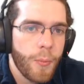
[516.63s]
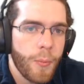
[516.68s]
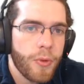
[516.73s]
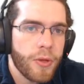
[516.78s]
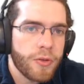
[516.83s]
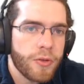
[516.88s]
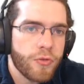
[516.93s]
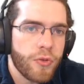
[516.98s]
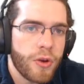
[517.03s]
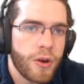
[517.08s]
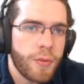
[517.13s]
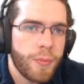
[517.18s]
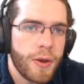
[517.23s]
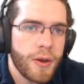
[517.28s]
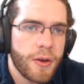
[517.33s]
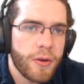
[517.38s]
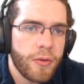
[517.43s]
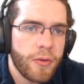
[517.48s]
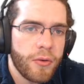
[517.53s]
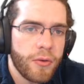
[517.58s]
But let's try to
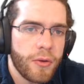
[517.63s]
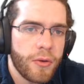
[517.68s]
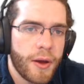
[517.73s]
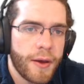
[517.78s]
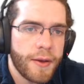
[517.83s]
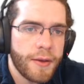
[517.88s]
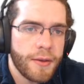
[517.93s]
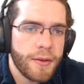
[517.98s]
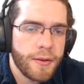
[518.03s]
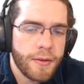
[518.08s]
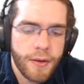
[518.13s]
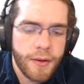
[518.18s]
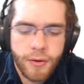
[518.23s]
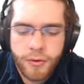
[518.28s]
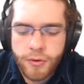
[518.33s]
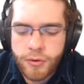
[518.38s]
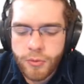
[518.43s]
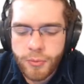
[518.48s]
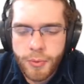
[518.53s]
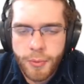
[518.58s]
make our little idea
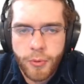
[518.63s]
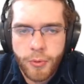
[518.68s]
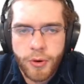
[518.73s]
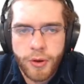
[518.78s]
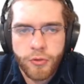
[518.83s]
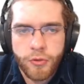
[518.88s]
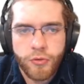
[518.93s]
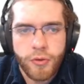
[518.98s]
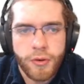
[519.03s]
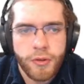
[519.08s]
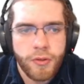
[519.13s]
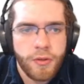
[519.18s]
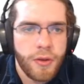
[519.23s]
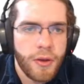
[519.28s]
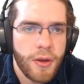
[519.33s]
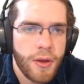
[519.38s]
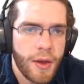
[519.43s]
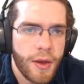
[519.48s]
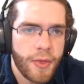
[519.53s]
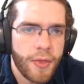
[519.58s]
down here a bit more
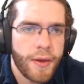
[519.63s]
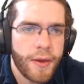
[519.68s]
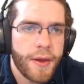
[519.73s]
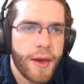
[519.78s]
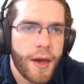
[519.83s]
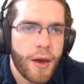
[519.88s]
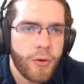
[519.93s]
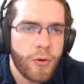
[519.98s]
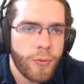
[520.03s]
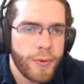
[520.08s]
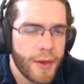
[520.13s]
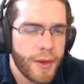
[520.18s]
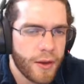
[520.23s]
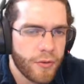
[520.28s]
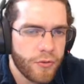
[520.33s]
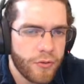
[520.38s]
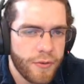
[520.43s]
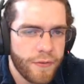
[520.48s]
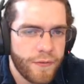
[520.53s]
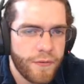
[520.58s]
interesting. And like, how do we
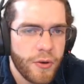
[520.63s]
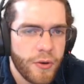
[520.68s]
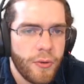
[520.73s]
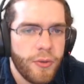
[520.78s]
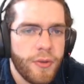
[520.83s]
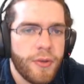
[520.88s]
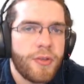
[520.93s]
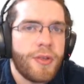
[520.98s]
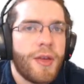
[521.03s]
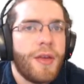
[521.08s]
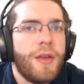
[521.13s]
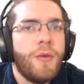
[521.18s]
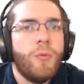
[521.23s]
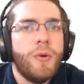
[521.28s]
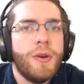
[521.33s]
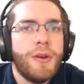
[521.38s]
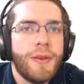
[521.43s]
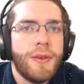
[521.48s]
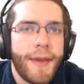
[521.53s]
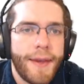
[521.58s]
actually fill this in
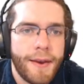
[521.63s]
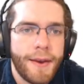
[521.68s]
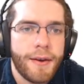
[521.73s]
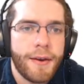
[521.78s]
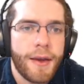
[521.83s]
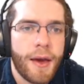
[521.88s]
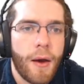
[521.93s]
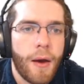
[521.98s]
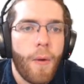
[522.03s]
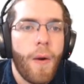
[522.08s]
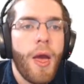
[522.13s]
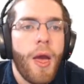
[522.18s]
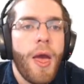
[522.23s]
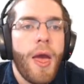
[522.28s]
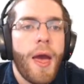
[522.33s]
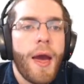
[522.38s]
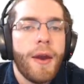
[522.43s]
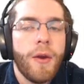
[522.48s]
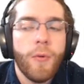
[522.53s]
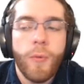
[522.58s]
with data now?
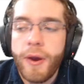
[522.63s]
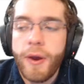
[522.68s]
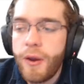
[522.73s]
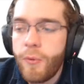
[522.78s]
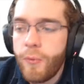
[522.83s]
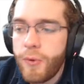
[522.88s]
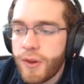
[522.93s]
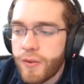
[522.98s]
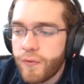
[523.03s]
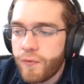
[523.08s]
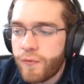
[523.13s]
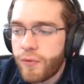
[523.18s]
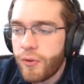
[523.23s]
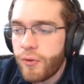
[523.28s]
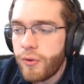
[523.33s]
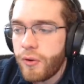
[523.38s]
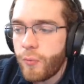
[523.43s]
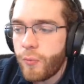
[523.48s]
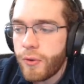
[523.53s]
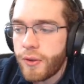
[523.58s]
And the way that we can
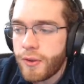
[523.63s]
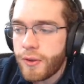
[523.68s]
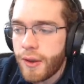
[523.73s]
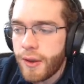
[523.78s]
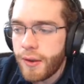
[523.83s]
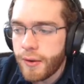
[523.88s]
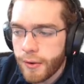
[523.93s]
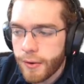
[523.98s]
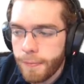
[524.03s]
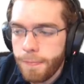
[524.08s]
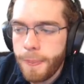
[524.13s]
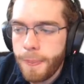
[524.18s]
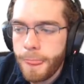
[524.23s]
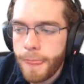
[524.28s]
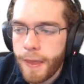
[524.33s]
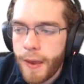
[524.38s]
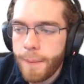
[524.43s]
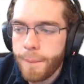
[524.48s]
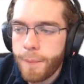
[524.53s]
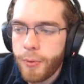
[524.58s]
fill it in with data
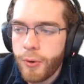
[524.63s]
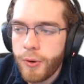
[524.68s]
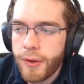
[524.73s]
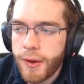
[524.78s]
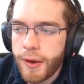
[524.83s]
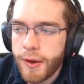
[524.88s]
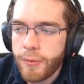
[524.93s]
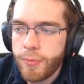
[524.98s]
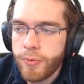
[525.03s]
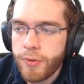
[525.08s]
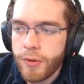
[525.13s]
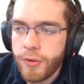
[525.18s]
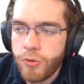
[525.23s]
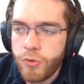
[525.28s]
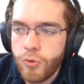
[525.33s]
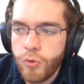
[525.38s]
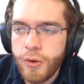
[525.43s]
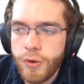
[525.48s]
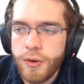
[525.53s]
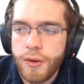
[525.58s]
and putting items
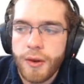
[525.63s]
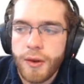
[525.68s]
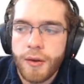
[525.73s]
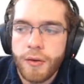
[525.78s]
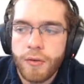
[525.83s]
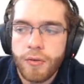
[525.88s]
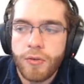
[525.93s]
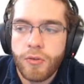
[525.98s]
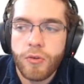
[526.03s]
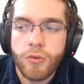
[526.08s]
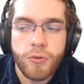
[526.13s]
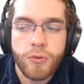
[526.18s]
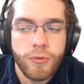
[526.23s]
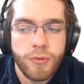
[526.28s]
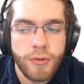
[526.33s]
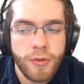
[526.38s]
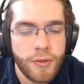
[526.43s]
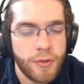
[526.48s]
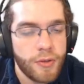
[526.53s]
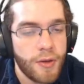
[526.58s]
into it is
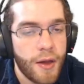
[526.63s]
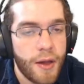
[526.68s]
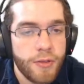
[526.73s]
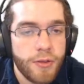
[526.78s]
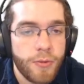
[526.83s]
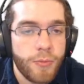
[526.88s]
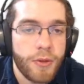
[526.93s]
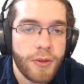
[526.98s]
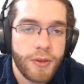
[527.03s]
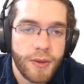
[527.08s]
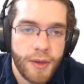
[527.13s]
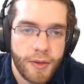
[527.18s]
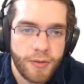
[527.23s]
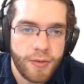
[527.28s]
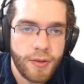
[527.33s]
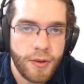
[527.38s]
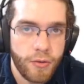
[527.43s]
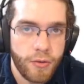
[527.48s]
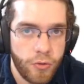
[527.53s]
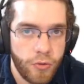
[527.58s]
using this concept of
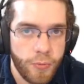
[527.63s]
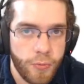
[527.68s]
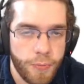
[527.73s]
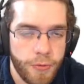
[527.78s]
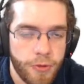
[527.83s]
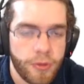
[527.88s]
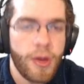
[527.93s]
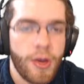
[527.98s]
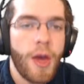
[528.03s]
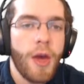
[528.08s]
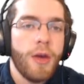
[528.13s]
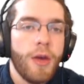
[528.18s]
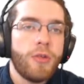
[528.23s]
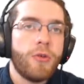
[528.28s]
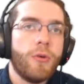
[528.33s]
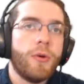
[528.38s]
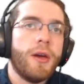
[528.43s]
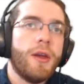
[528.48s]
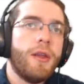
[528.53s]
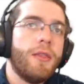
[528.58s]
nested loops.
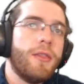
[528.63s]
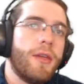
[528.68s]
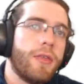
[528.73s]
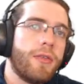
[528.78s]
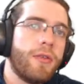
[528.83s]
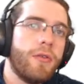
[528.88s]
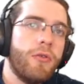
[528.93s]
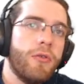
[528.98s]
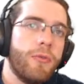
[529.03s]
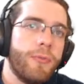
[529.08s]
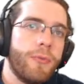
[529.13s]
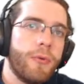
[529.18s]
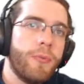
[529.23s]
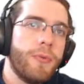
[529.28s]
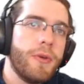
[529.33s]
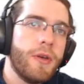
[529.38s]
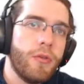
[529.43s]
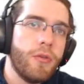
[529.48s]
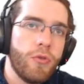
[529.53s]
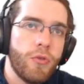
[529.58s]
So again, a nested loop will
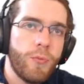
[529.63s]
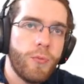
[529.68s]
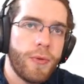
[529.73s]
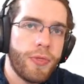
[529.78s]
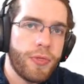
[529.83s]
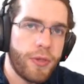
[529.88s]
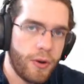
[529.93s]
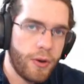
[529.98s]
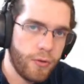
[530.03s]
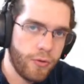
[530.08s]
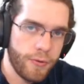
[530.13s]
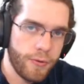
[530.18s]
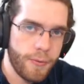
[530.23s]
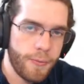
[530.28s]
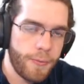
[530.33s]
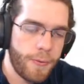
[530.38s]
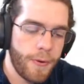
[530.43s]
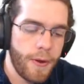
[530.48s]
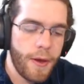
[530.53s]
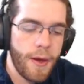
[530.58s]
be a loop within a
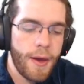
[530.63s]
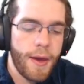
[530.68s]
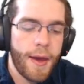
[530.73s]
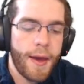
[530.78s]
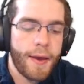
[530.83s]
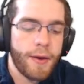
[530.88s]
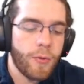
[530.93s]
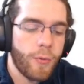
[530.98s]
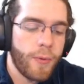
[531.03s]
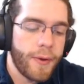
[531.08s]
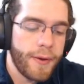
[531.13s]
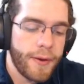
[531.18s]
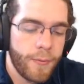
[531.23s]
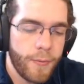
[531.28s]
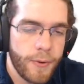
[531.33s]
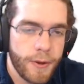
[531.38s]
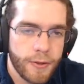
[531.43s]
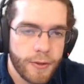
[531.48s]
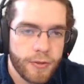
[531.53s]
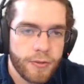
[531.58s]
loop. And the way
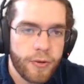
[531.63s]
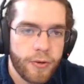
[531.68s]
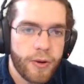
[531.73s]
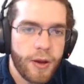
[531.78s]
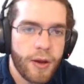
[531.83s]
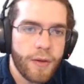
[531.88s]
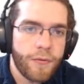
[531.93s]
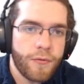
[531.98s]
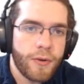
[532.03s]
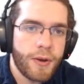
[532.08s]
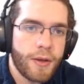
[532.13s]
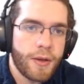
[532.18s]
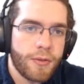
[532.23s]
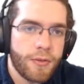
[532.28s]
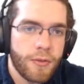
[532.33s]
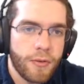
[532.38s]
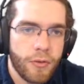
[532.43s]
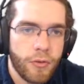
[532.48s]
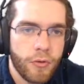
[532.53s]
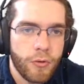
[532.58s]
that we could start off a
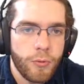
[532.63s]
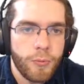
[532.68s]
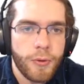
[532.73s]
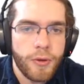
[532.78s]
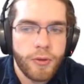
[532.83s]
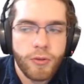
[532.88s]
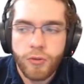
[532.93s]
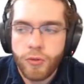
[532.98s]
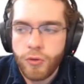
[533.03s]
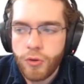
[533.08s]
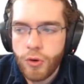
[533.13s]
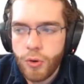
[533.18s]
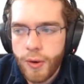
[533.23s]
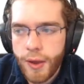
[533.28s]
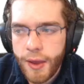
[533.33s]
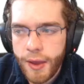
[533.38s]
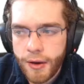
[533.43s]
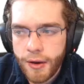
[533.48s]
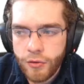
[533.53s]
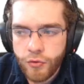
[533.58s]
nested loop is to go
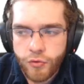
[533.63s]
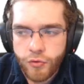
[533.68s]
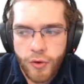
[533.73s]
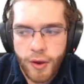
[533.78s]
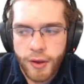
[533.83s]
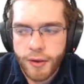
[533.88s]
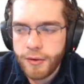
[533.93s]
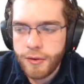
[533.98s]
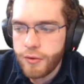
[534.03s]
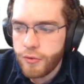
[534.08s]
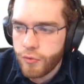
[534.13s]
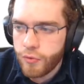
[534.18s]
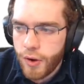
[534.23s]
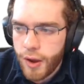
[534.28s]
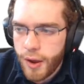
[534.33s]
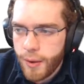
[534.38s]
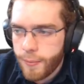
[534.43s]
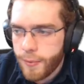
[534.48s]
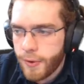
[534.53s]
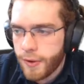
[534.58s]
ahead and try to
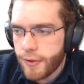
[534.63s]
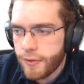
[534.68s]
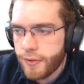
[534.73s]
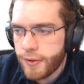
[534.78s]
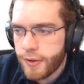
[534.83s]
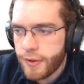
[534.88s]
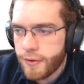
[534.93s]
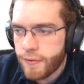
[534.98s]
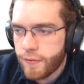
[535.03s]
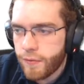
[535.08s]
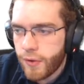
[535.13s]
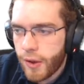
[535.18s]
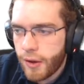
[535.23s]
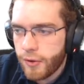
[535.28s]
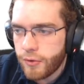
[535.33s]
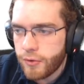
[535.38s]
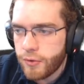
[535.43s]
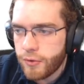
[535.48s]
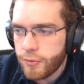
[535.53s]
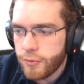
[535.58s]
grab the
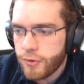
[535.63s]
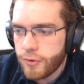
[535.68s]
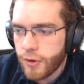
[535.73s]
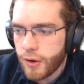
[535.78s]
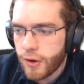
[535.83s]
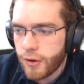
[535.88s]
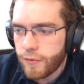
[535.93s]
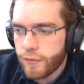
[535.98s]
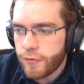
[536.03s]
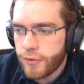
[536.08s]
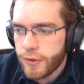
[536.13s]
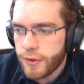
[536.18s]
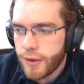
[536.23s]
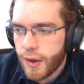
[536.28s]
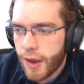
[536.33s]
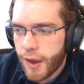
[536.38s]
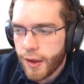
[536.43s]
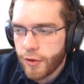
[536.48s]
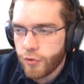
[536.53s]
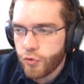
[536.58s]
values of
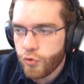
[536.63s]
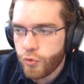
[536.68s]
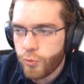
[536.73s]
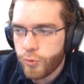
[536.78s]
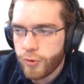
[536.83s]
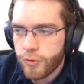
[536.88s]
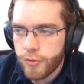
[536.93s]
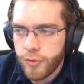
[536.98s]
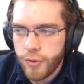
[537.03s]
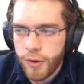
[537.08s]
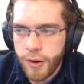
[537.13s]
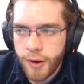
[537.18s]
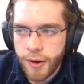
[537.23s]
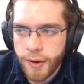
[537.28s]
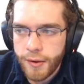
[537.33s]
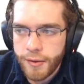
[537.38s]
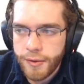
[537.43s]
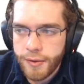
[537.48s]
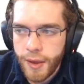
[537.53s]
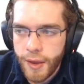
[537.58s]
the actual
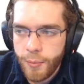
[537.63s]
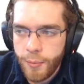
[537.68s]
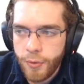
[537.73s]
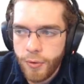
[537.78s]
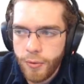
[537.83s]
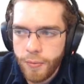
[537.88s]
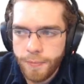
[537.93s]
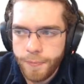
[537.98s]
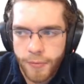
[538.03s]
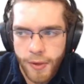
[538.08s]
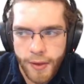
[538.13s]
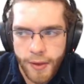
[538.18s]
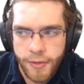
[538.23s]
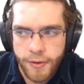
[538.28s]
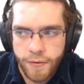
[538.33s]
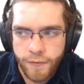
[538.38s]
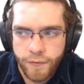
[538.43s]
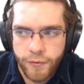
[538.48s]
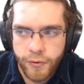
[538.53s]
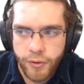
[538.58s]
table and
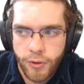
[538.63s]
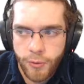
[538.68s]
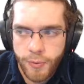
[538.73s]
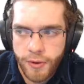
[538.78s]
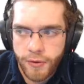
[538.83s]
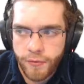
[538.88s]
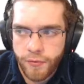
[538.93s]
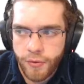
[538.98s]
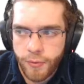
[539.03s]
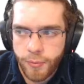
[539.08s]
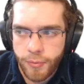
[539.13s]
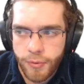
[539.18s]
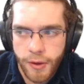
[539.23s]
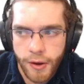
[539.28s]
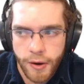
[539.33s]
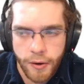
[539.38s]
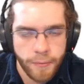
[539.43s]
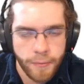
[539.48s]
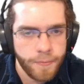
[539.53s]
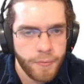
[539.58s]
then fill them in from
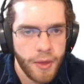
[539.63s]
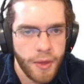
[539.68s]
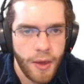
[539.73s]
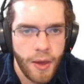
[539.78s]
there.